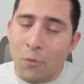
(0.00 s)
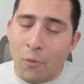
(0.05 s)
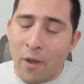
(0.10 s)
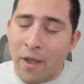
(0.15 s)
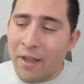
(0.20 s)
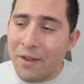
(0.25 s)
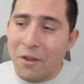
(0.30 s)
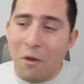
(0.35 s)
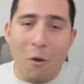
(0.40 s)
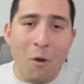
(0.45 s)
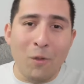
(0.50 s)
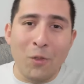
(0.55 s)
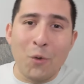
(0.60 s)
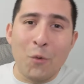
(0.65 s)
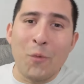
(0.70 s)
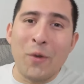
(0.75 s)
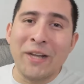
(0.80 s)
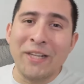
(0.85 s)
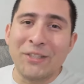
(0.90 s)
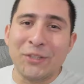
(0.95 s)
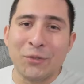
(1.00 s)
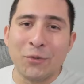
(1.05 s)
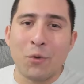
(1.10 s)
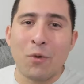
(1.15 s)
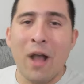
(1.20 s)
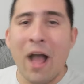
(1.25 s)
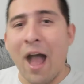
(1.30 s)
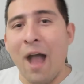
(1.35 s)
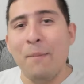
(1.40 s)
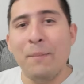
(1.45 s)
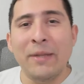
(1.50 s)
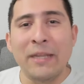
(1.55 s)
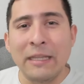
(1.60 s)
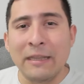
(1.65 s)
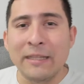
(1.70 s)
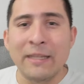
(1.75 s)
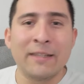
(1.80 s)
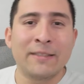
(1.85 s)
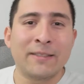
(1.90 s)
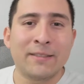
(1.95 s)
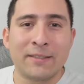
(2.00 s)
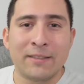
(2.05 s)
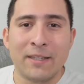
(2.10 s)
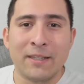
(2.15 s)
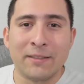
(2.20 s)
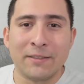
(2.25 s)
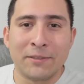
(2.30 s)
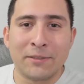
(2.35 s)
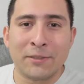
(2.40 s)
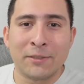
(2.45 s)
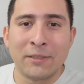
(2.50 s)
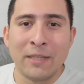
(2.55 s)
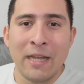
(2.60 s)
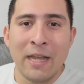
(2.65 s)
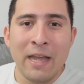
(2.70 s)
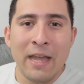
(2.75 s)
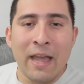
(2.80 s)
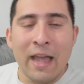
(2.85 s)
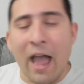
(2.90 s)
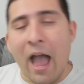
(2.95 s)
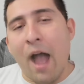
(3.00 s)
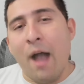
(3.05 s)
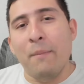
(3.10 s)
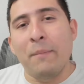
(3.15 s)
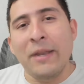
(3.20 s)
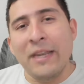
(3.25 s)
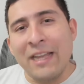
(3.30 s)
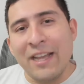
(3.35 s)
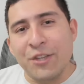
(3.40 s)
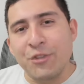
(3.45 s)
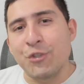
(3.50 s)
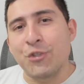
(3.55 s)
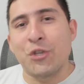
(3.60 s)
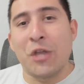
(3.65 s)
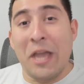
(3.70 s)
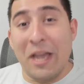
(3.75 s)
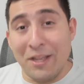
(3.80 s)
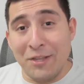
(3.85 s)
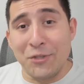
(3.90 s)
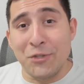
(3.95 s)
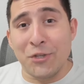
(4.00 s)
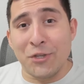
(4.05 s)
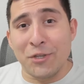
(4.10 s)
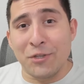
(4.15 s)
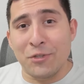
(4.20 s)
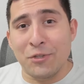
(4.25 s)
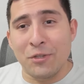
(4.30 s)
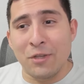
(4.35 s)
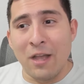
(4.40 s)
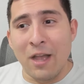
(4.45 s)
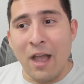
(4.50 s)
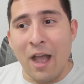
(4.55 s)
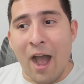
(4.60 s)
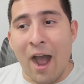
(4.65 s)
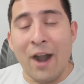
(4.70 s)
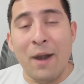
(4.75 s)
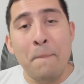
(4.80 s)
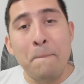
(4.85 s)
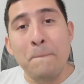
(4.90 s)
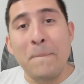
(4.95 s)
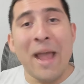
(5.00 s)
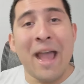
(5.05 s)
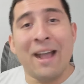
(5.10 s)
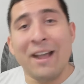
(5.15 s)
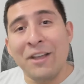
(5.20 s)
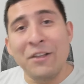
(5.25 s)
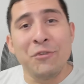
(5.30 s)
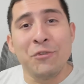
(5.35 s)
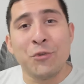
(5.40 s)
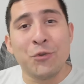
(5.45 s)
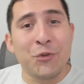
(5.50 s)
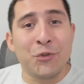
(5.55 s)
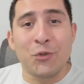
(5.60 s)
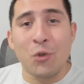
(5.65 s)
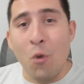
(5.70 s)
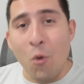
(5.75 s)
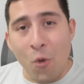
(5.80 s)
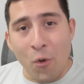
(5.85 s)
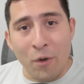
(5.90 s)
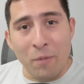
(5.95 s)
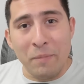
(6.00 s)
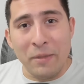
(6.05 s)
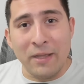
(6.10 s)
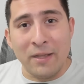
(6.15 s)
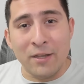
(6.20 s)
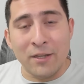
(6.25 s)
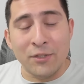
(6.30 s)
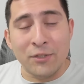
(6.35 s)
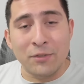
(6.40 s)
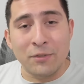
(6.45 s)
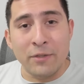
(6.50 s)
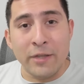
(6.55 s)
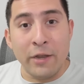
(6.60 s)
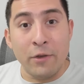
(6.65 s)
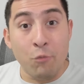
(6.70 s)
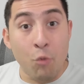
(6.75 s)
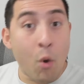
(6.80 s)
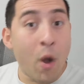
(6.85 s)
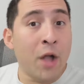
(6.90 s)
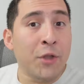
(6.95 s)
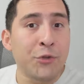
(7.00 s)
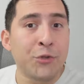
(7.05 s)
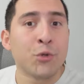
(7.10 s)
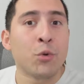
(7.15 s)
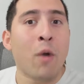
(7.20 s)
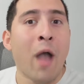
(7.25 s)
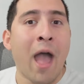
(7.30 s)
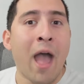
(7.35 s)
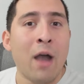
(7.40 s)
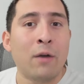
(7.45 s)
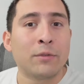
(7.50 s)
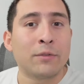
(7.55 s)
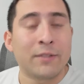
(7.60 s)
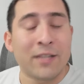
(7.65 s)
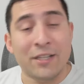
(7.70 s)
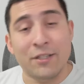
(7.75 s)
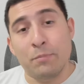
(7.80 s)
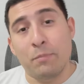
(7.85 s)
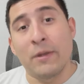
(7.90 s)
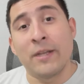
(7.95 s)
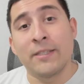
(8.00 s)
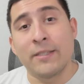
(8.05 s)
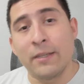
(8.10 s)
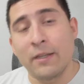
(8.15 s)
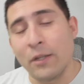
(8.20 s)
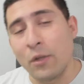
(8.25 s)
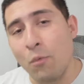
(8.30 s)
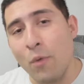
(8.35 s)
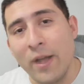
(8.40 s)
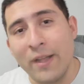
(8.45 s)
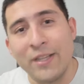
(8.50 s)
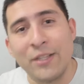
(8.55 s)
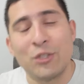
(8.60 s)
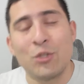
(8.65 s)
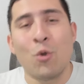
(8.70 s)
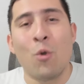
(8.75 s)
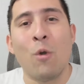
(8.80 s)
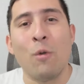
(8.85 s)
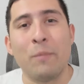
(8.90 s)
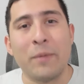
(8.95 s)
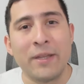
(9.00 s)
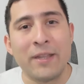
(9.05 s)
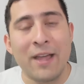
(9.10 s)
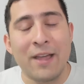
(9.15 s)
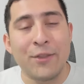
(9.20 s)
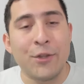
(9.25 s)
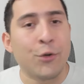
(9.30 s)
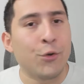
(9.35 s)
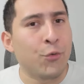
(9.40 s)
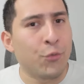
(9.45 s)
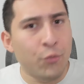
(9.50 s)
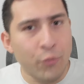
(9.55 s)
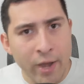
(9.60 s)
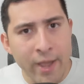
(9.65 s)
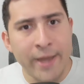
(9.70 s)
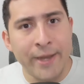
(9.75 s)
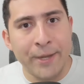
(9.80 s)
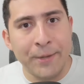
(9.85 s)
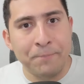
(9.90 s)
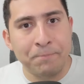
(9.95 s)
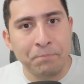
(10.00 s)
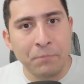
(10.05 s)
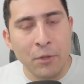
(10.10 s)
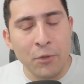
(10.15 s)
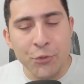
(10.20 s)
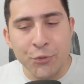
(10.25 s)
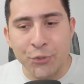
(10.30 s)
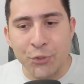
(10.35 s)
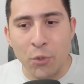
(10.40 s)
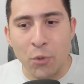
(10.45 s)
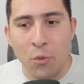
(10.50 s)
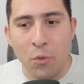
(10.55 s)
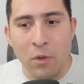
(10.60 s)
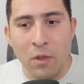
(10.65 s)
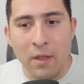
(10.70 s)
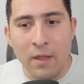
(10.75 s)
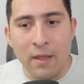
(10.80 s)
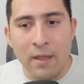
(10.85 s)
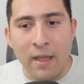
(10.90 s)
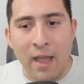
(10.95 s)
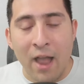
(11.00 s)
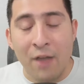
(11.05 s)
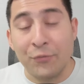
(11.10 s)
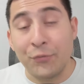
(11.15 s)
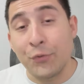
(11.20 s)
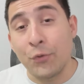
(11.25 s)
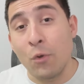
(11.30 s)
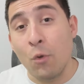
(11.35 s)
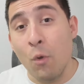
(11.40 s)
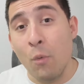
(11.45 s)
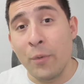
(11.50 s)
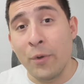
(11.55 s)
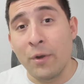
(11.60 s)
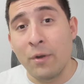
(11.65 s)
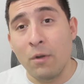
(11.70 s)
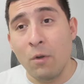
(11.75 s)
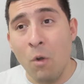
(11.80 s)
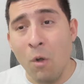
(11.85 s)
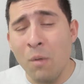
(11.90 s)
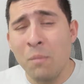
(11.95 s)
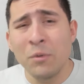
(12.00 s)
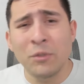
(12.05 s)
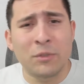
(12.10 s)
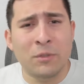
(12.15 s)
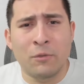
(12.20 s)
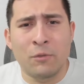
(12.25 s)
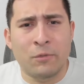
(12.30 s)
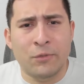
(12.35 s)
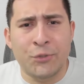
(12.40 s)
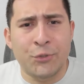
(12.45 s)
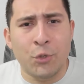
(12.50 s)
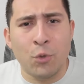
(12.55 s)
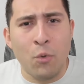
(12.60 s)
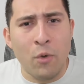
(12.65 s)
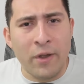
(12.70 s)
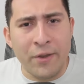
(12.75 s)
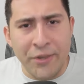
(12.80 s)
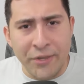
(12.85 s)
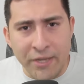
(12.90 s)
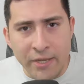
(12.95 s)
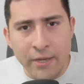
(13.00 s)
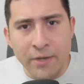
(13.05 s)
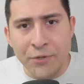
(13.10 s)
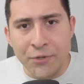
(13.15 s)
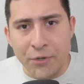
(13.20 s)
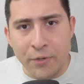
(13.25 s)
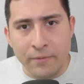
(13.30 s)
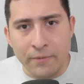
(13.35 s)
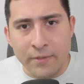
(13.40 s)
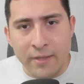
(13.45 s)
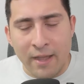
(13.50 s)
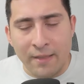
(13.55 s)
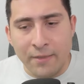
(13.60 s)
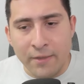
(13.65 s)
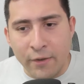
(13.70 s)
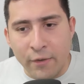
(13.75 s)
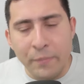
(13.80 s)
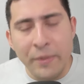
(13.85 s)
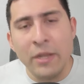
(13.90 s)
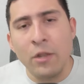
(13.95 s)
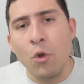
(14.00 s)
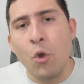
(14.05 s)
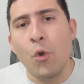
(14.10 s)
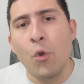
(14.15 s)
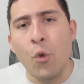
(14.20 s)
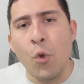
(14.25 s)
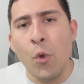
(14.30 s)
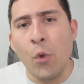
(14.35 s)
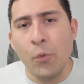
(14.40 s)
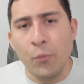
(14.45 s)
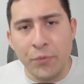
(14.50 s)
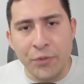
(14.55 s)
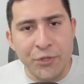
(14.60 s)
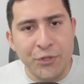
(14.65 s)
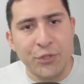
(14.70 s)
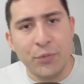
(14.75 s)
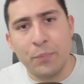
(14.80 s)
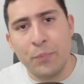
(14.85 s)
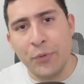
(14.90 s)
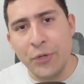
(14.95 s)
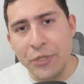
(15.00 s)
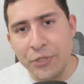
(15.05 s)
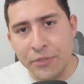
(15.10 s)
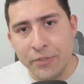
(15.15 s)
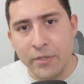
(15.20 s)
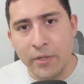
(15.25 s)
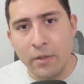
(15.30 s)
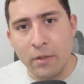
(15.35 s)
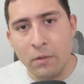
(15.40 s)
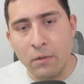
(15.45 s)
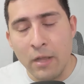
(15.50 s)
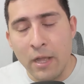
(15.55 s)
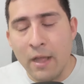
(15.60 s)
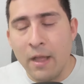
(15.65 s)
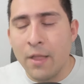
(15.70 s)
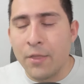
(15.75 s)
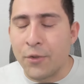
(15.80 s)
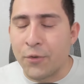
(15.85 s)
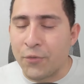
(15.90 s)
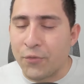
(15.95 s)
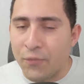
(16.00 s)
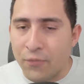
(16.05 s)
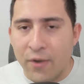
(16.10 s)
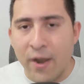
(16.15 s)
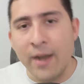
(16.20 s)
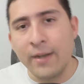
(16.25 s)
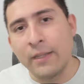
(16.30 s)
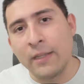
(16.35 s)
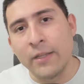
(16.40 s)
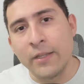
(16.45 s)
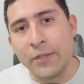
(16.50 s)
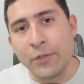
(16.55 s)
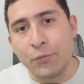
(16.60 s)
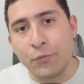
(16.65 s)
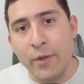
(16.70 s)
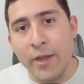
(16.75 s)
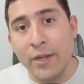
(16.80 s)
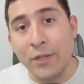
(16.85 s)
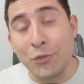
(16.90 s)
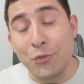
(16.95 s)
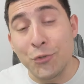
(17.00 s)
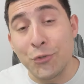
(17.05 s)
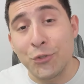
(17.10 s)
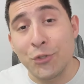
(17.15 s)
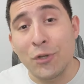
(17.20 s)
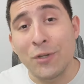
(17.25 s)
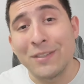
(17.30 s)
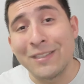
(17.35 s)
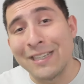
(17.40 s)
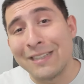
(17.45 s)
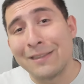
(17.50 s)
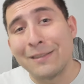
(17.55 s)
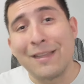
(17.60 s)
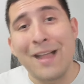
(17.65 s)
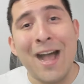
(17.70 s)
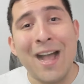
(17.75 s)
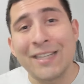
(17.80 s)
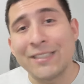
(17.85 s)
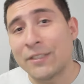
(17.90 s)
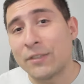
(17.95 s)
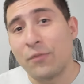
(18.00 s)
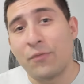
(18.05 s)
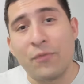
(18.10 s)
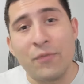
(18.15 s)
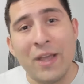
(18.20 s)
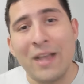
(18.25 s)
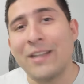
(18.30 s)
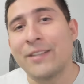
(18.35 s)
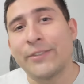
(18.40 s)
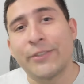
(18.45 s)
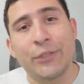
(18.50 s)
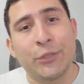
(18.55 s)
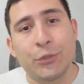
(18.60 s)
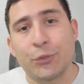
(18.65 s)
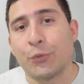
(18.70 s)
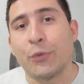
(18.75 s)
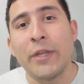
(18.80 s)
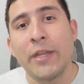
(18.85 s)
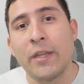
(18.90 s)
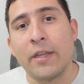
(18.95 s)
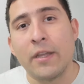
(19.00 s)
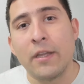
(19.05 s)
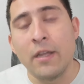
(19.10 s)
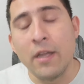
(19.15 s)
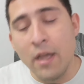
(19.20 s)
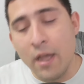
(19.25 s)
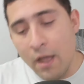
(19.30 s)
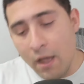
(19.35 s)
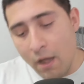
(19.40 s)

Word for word: And all the way to how many listings, how many exchanges are banging your door because they want you out. That's basically what he told me, that they're ready. So after over almost or so a year that they've been ongoing with this pre-sale, they're finally ready to start the last phase three